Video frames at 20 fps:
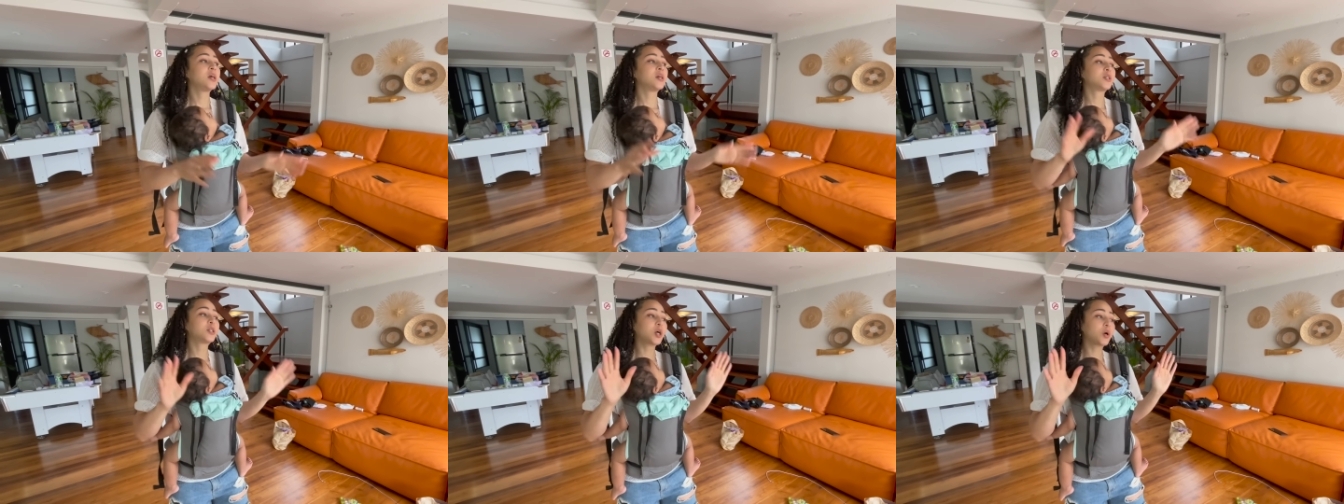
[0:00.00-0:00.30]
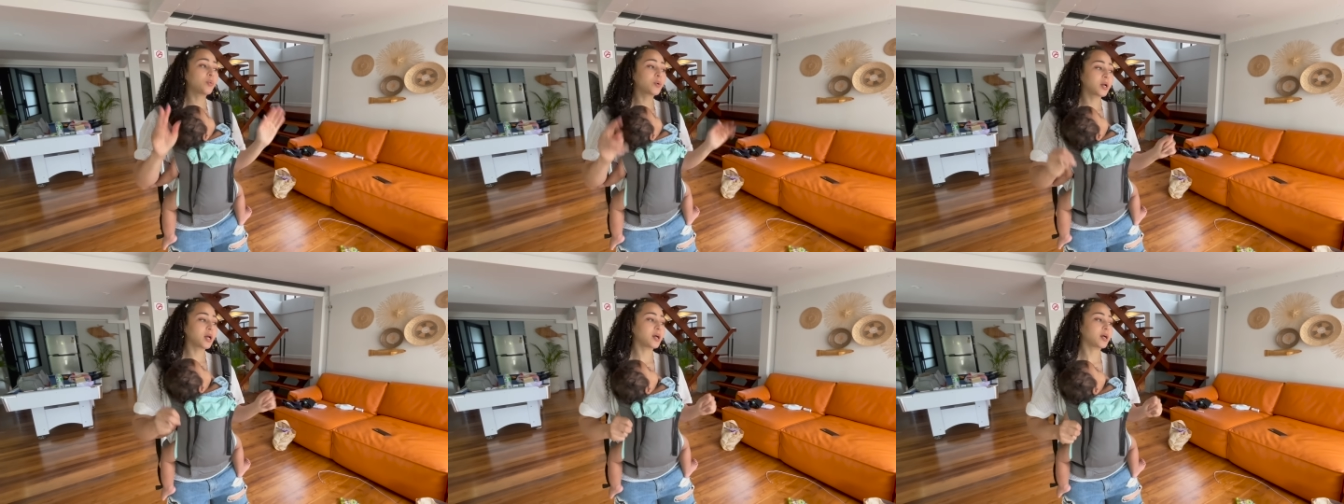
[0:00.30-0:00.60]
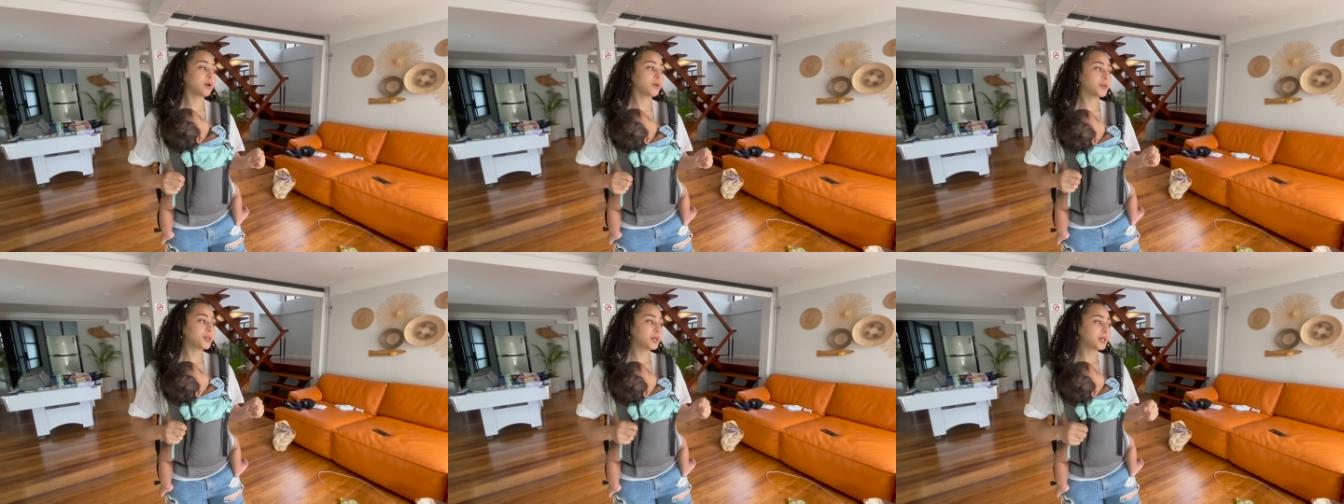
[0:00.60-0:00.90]
So we're not
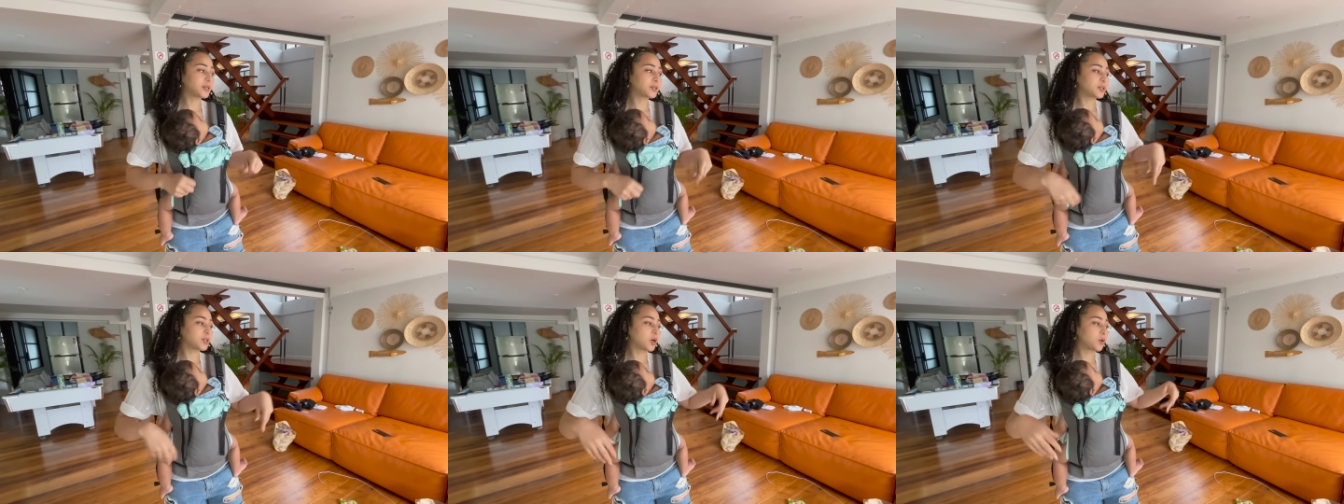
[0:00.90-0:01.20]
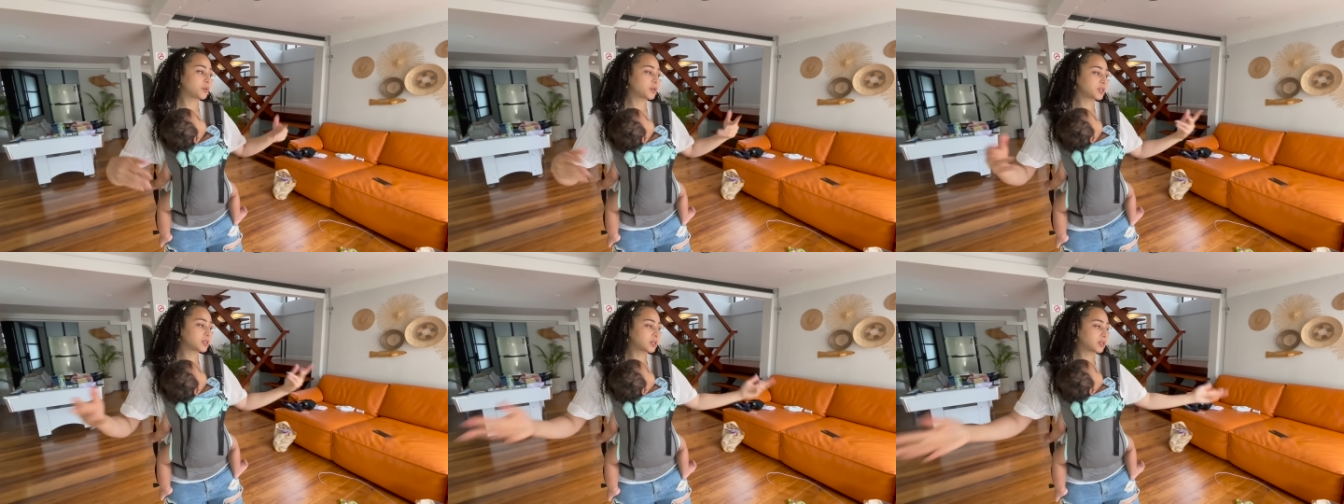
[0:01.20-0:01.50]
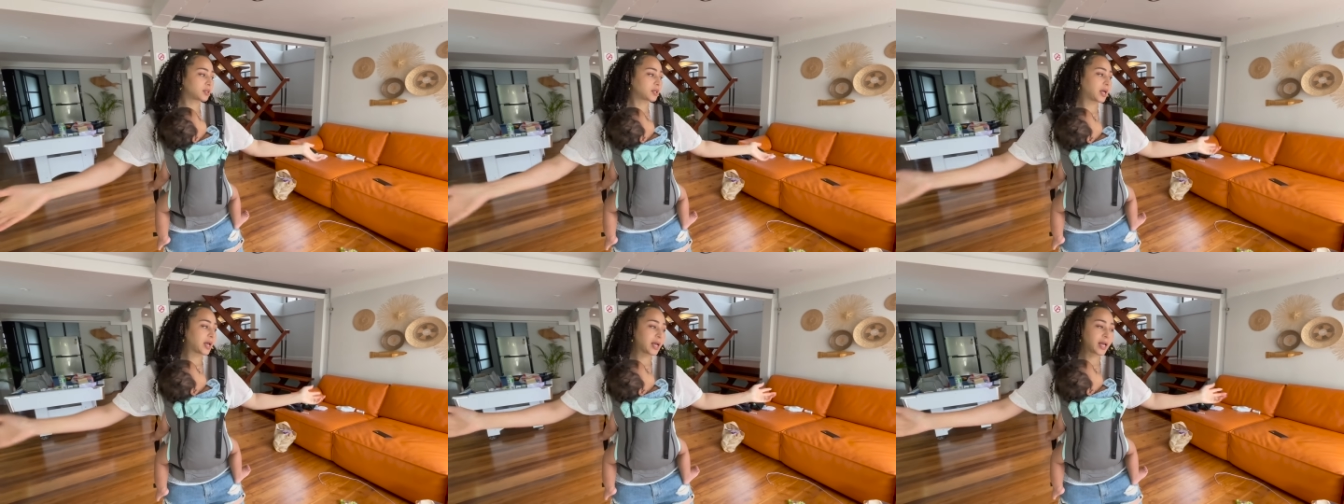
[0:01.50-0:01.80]
going there. So we're just
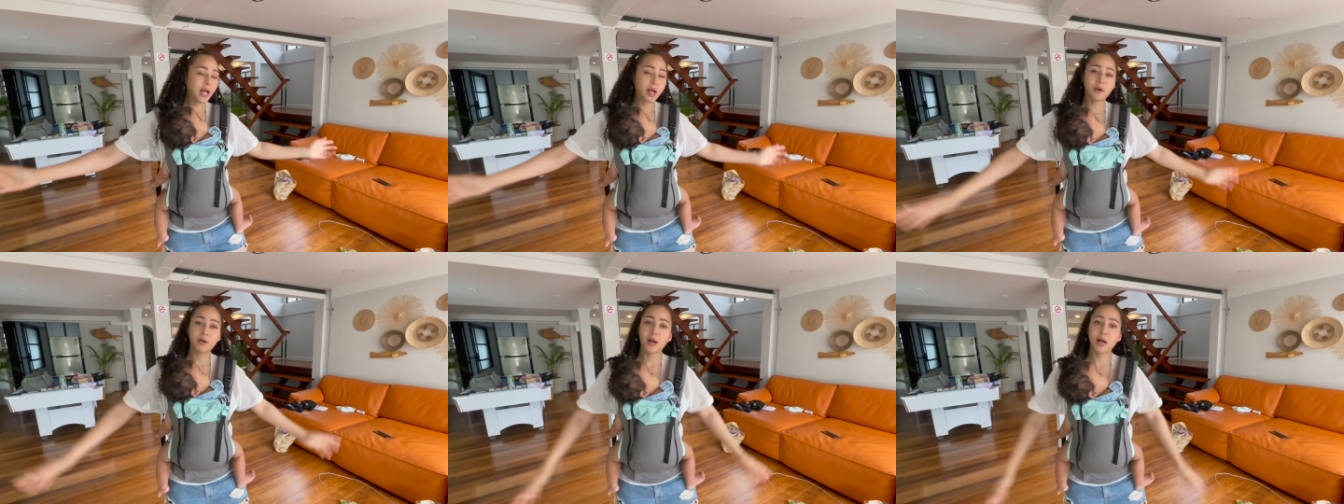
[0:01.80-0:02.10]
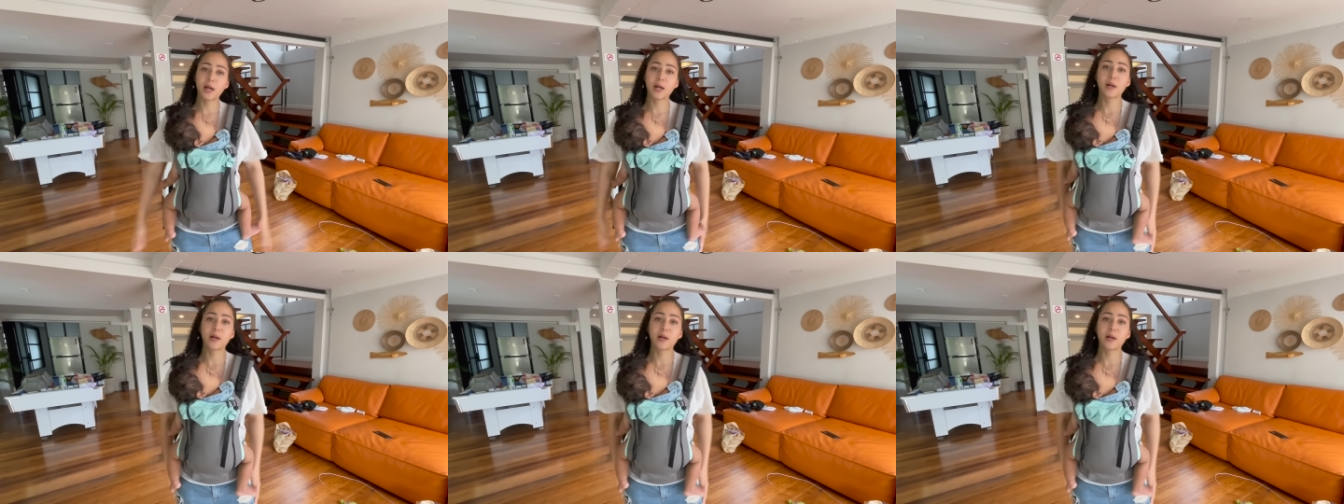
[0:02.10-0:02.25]
going to hang out in our